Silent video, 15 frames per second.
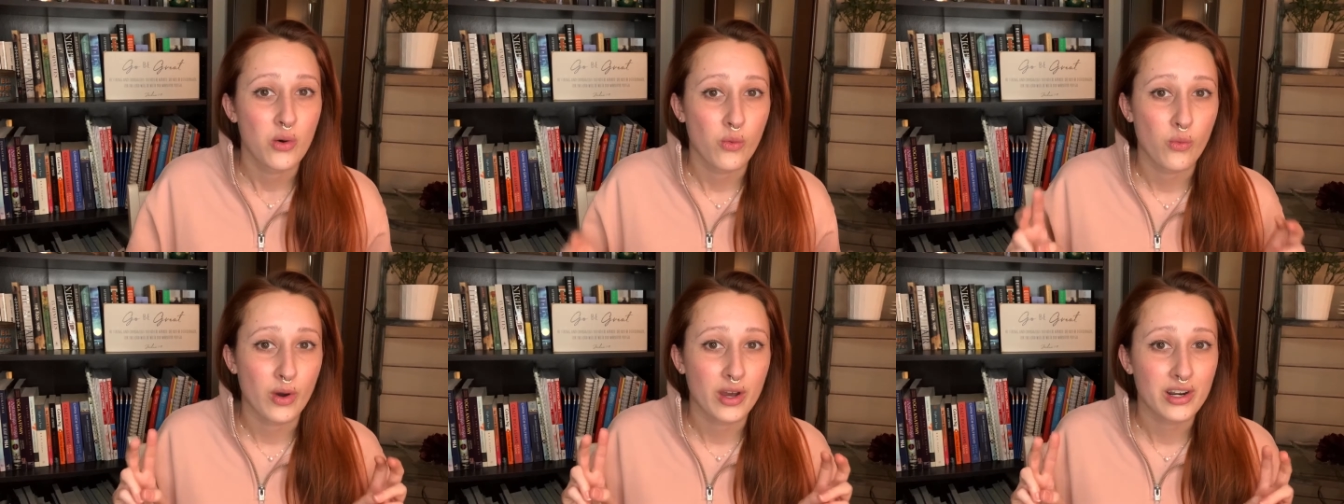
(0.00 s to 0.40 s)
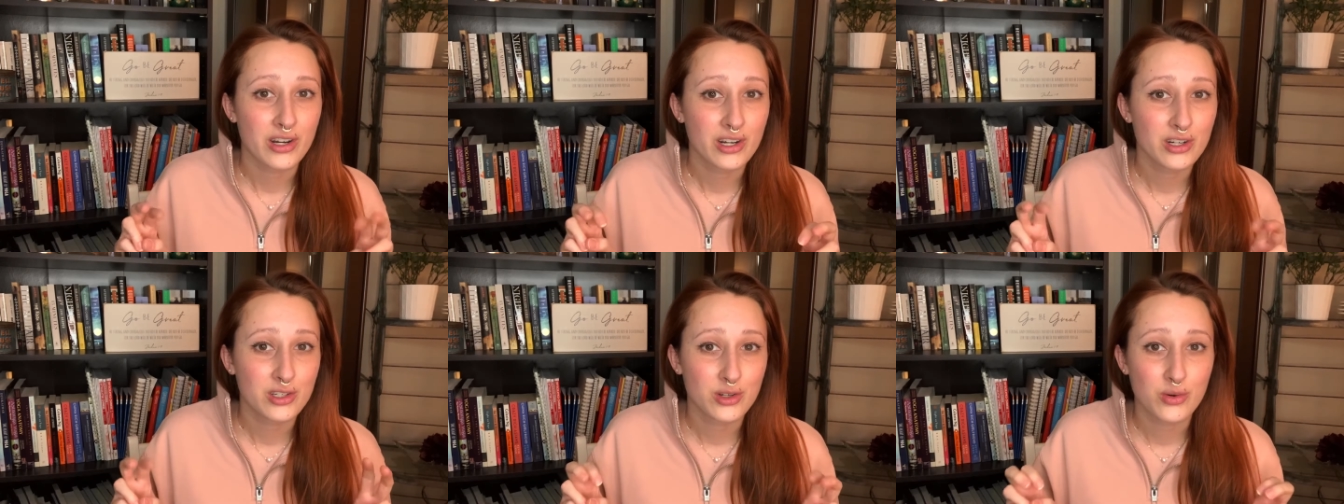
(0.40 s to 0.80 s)
what
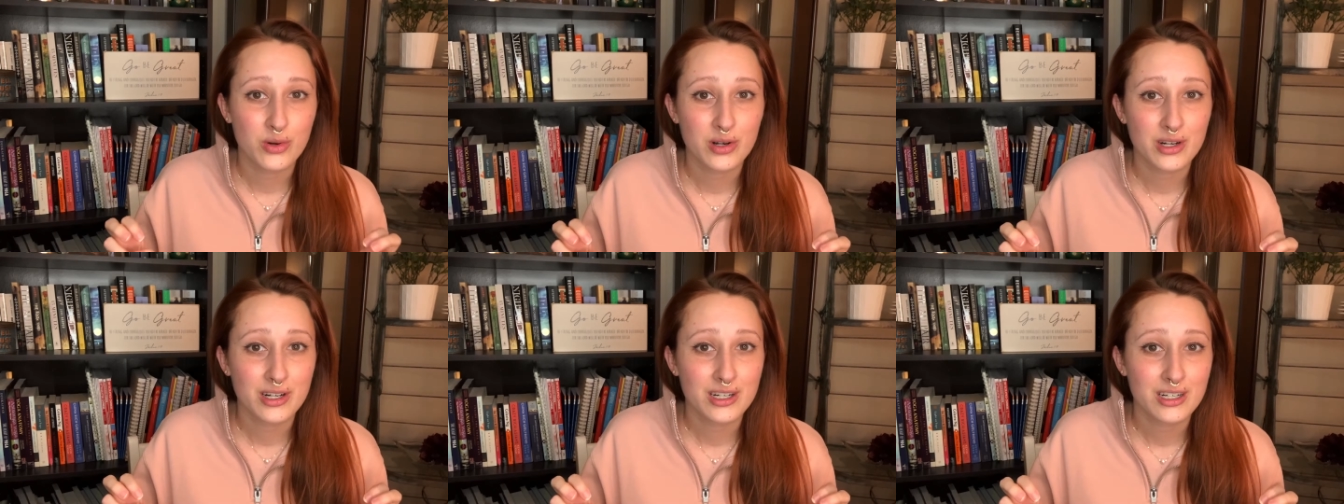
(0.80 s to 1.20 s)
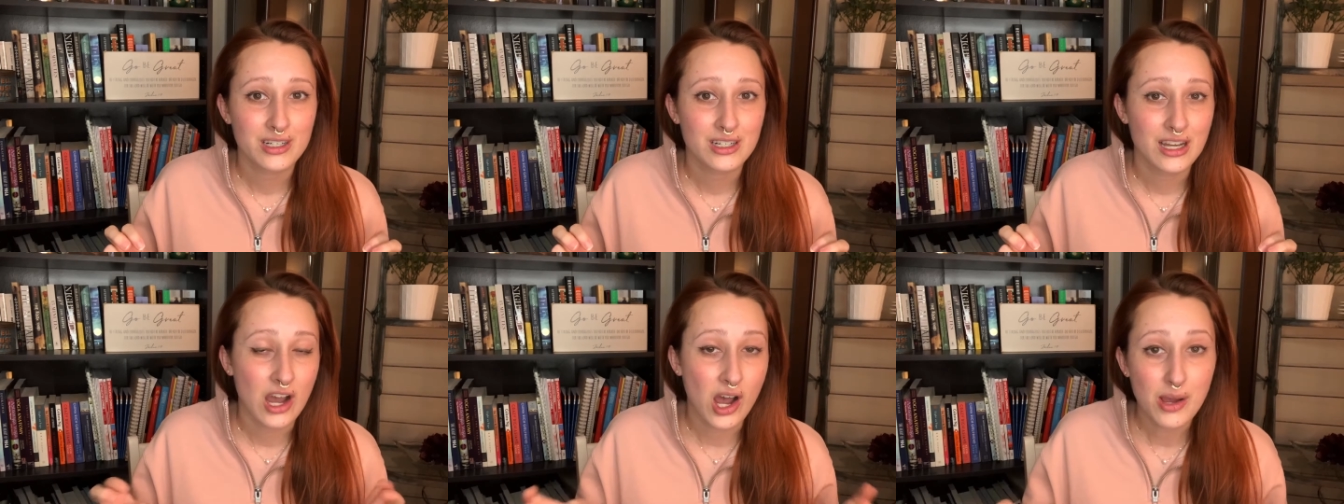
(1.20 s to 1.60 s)
are
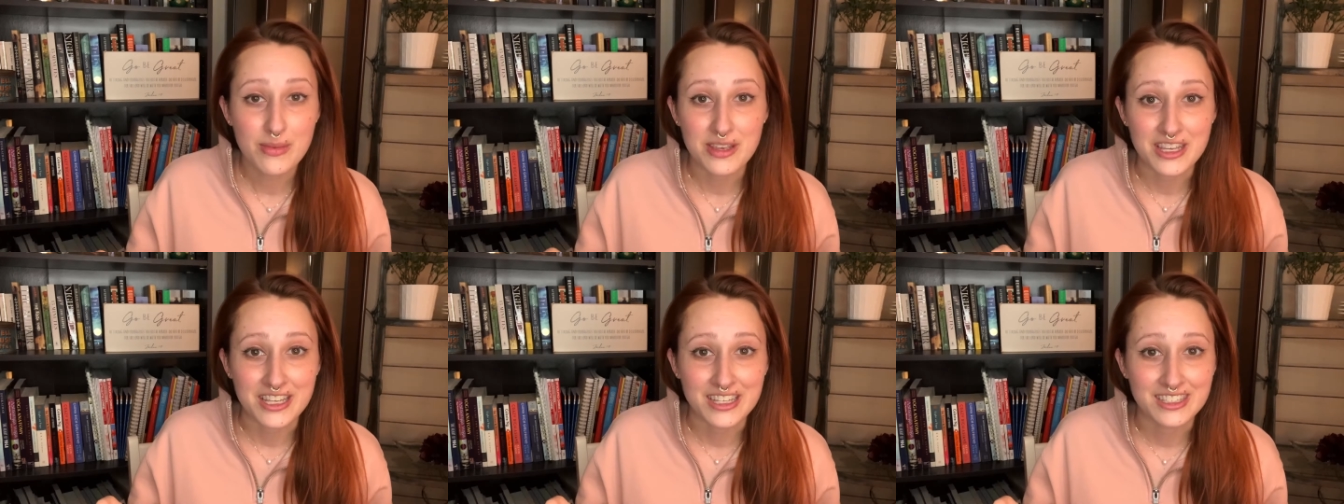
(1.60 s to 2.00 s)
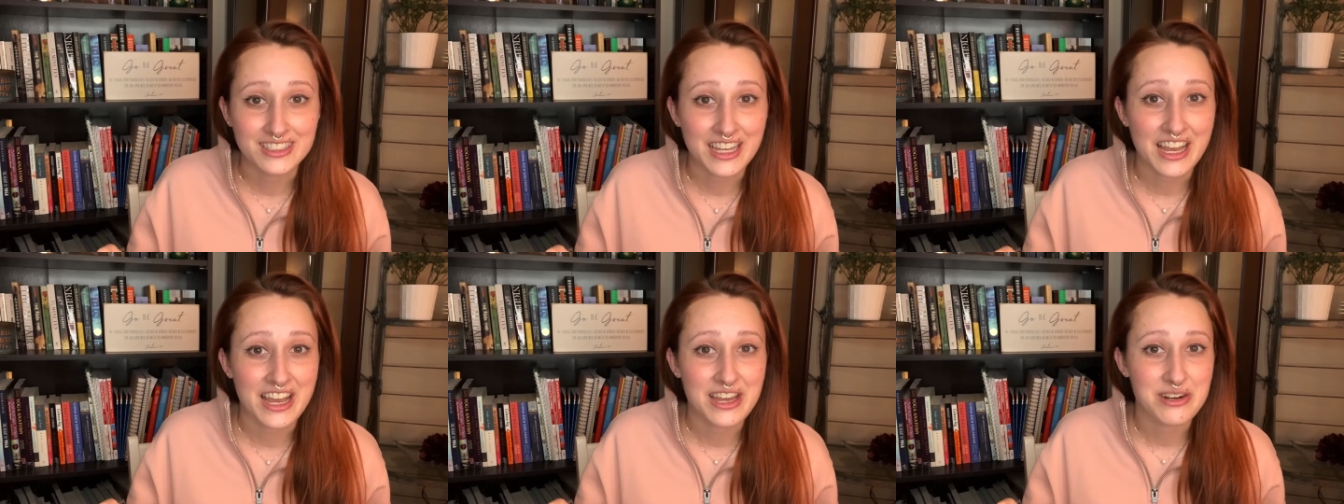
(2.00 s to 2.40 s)
your hobbies
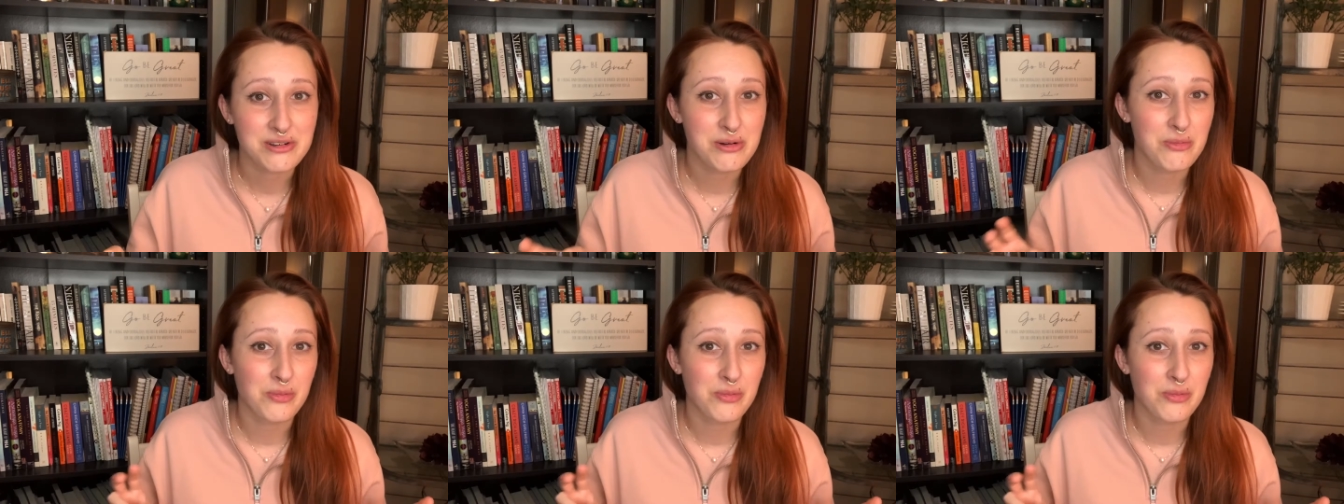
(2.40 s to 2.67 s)
and